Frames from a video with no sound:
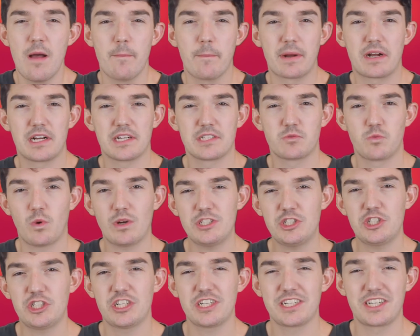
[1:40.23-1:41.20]
because once
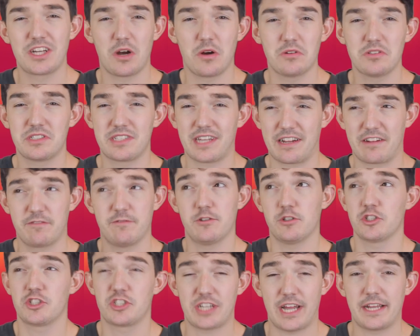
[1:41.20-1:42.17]
she goes like
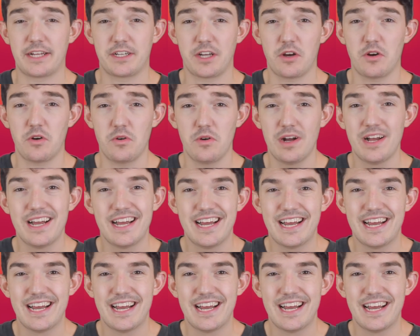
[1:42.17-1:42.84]
full psycho,